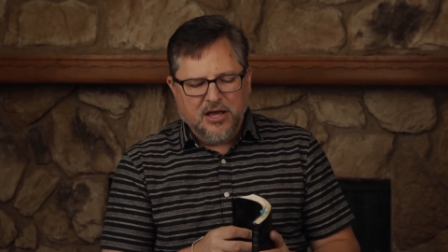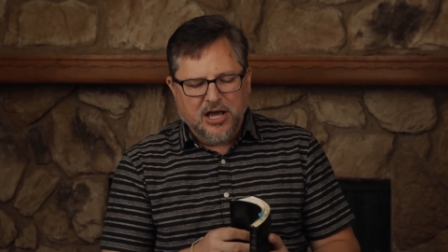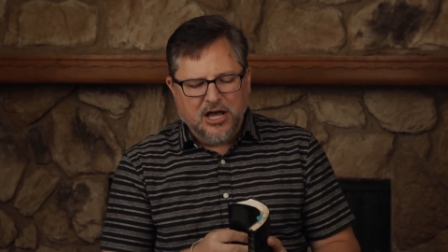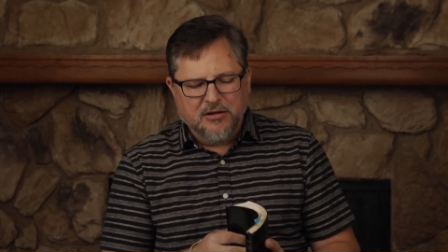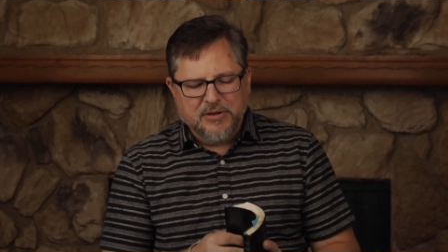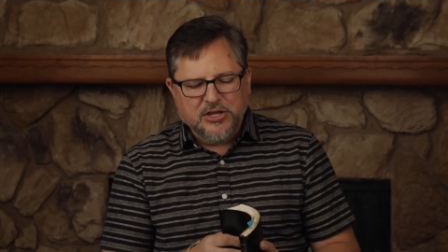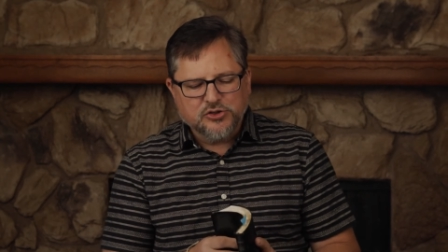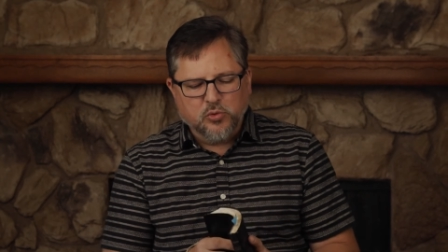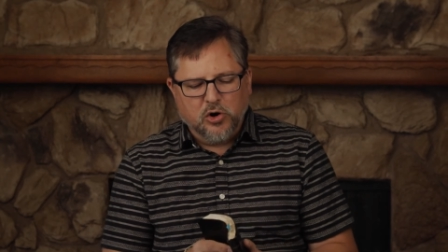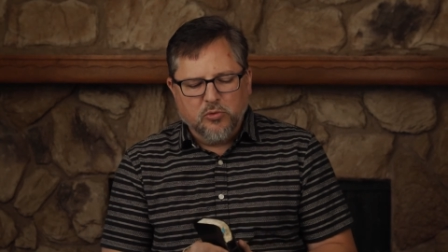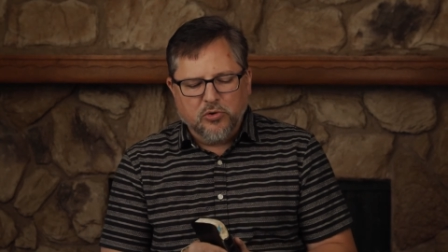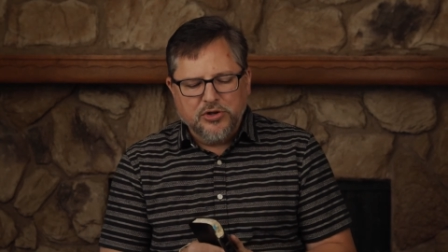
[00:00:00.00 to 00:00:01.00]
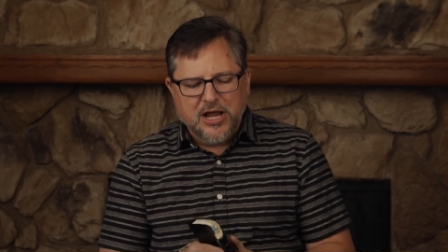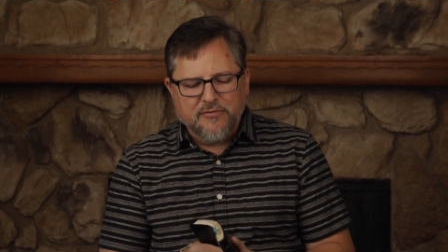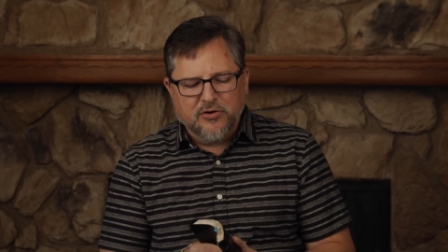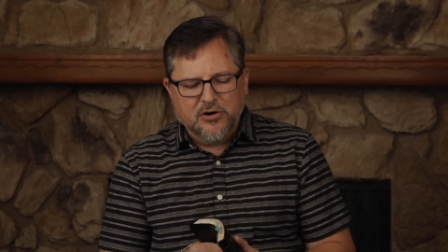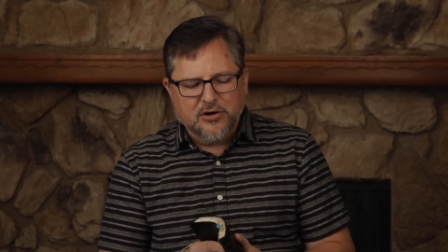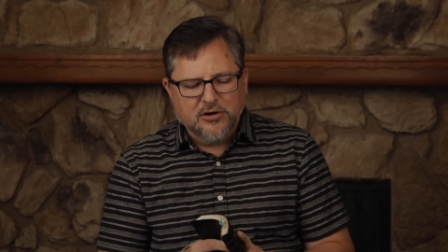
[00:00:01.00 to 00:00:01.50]
Um, his word will
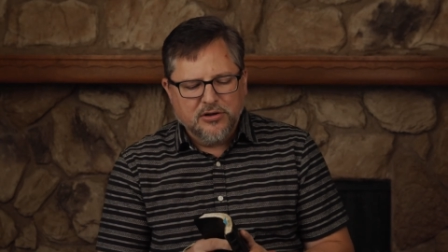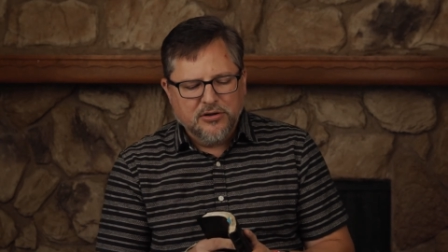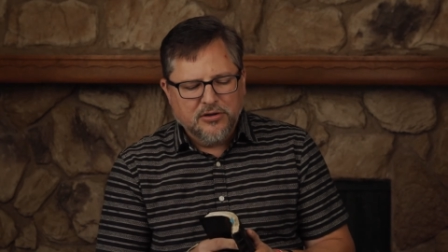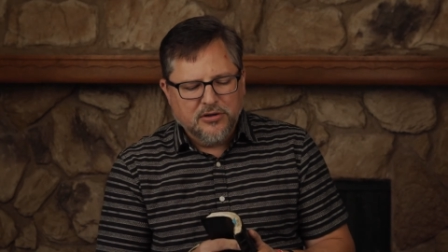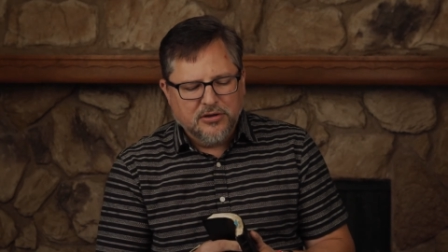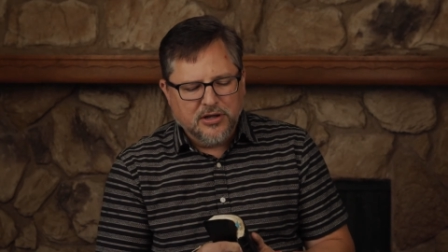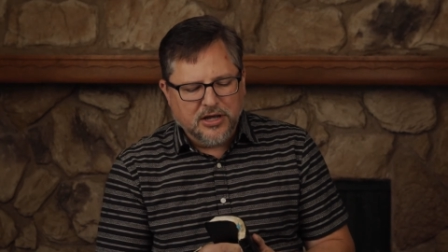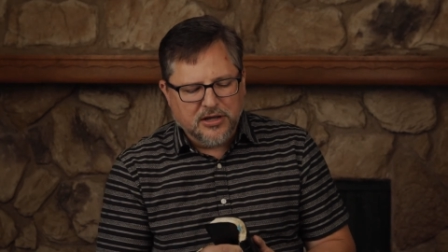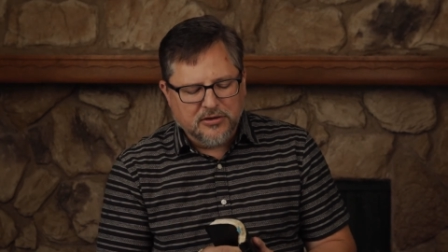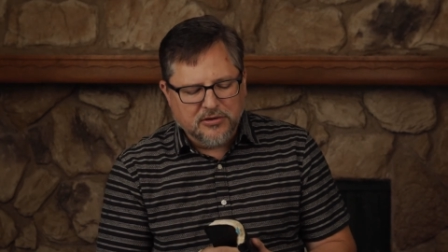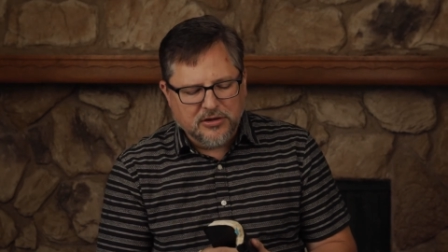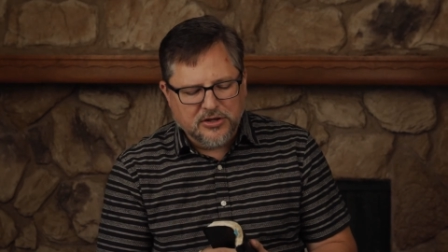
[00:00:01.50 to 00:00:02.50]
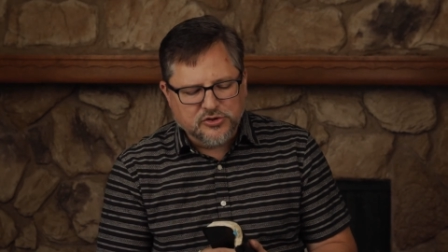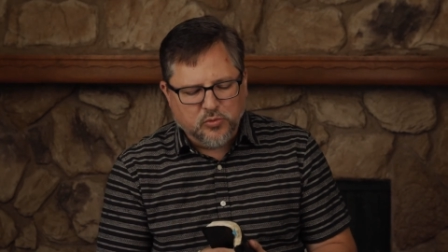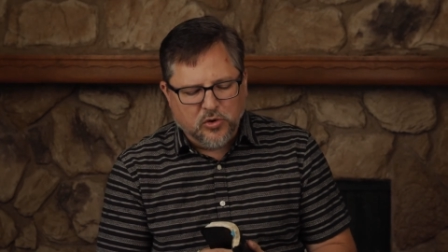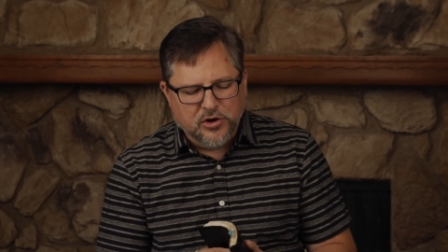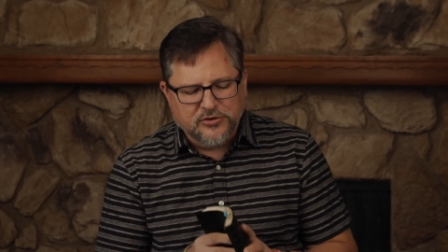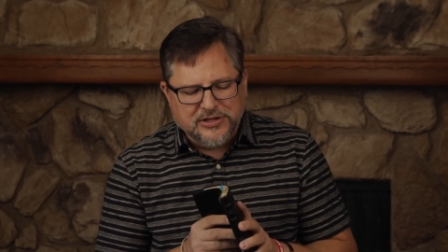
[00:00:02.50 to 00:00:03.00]
never uh, his
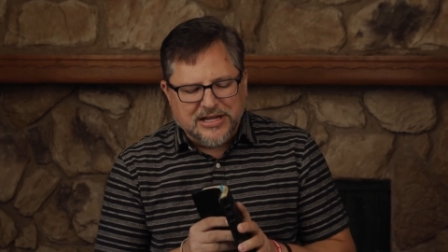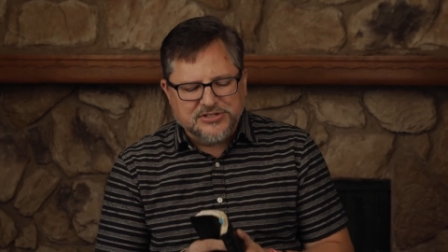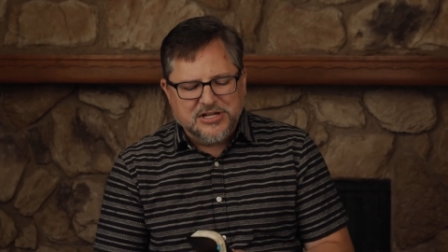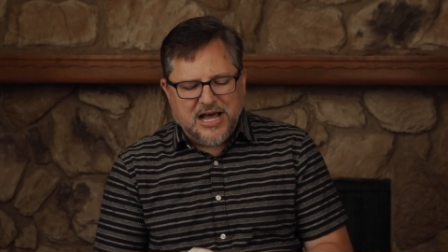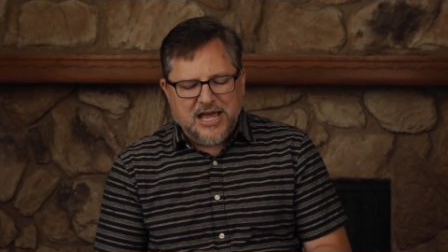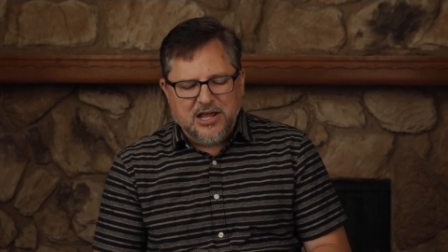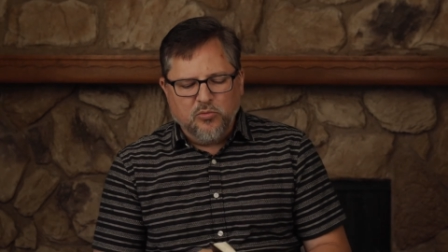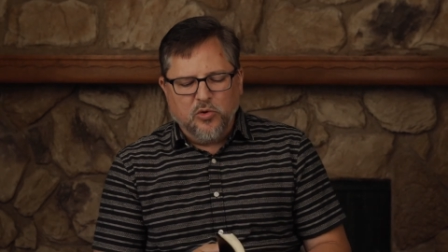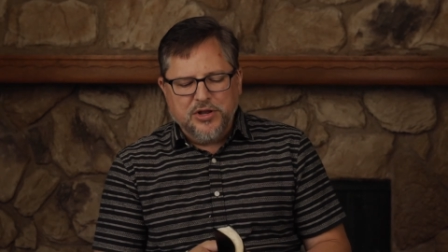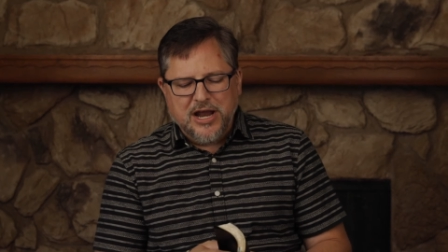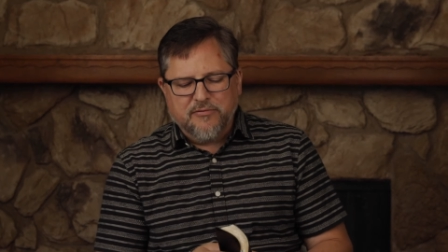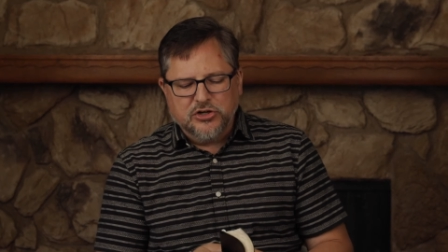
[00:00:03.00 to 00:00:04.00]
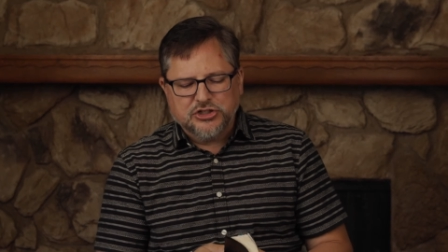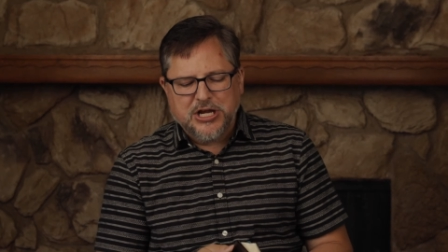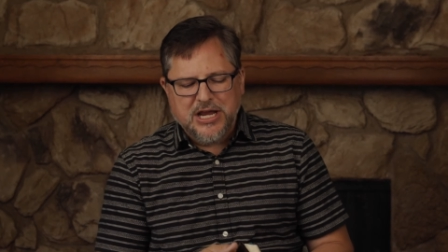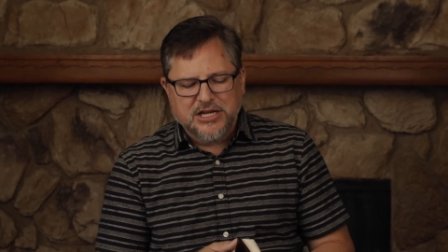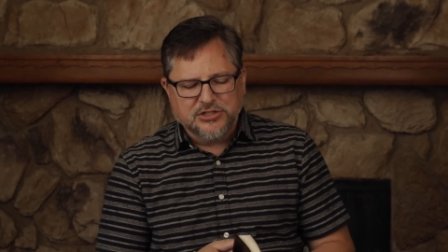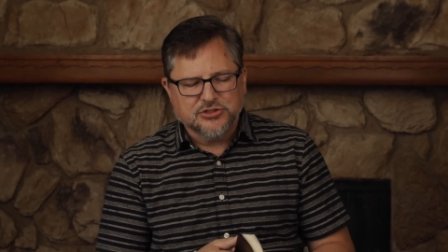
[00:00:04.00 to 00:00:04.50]
word does not and will never
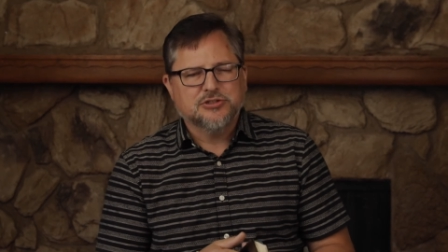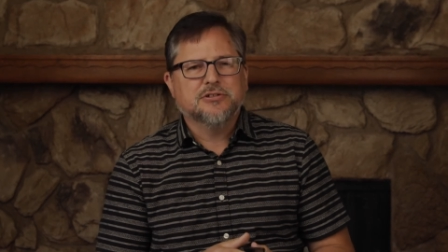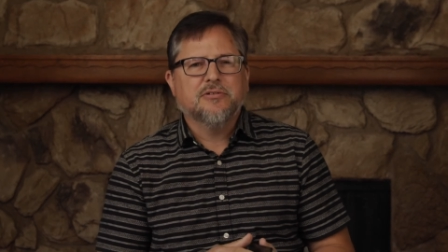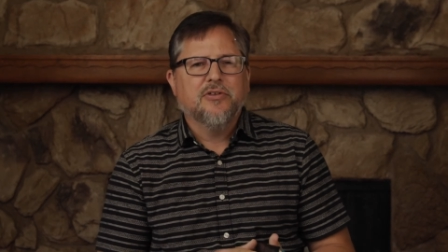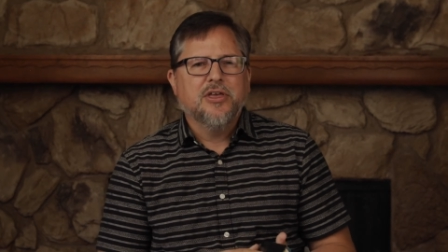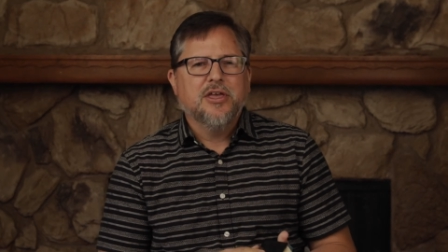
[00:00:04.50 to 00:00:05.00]
change.